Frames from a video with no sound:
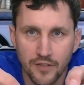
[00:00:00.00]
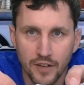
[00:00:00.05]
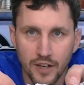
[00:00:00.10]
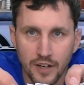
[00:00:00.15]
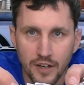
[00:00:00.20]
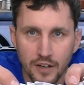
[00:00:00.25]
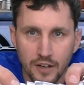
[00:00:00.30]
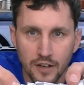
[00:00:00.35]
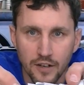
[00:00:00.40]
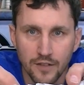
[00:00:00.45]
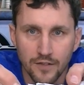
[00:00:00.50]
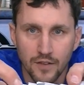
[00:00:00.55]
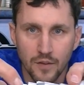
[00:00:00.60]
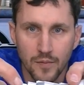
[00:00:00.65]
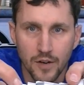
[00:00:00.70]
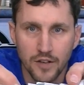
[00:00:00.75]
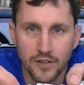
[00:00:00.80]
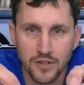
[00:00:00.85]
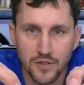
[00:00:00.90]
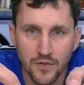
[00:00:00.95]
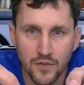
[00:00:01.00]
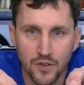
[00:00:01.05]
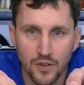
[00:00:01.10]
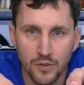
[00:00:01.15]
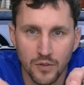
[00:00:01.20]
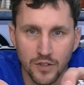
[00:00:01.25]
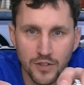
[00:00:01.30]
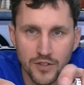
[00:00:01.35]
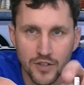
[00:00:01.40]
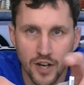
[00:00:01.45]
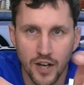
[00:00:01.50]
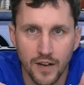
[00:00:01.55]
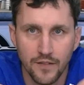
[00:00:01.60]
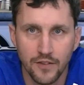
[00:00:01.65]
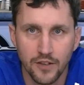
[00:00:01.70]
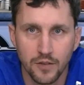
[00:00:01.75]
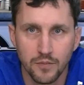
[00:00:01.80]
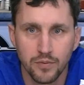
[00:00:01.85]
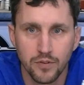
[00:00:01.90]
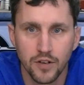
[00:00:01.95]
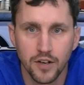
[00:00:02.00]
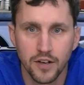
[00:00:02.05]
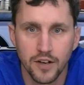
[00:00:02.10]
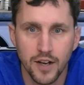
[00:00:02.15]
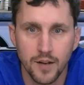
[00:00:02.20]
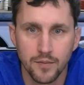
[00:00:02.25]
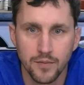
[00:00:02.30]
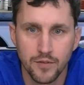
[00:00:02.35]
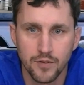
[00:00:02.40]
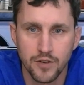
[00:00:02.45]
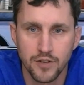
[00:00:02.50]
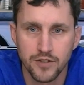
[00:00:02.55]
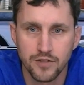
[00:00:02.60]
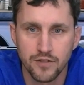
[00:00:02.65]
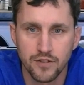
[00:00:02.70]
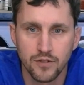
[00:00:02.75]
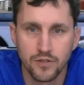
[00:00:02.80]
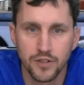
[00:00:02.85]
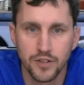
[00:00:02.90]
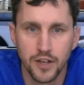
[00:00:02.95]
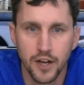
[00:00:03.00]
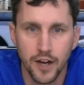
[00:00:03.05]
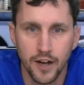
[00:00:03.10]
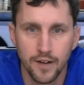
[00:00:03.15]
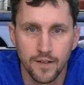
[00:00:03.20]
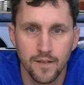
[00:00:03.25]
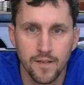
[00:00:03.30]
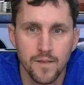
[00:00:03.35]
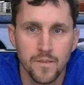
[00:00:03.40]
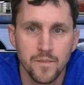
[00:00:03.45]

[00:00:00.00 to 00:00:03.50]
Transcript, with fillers: right here from RC four-wheel drive. You can put an M3 screw in there.